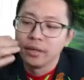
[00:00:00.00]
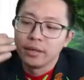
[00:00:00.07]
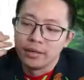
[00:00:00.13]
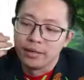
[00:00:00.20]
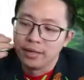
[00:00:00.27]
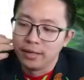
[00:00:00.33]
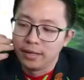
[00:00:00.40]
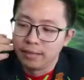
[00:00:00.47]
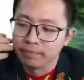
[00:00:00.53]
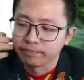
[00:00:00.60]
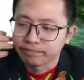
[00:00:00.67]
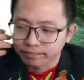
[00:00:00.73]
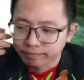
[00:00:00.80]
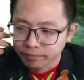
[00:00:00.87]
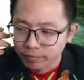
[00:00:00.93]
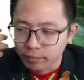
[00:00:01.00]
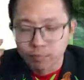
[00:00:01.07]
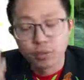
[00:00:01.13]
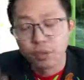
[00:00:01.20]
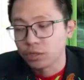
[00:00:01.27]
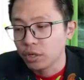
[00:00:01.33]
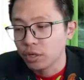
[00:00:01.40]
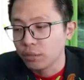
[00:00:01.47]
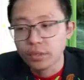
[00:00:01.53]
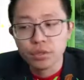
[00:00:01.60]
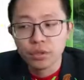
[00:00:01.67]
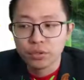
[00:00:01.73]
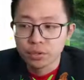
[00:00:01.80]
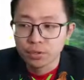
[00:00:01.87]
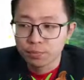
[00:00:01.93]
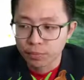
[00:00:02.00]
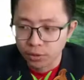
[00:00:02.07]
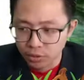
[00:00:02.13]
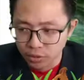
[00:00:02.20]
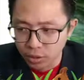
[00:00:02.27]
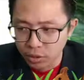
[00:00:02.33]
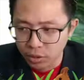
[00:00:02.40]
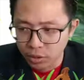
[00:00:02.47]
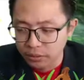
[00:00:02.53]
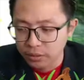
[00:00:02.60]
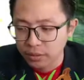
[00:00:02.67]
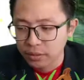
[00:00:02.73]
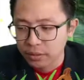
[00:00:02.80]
Proton, we don't use proton.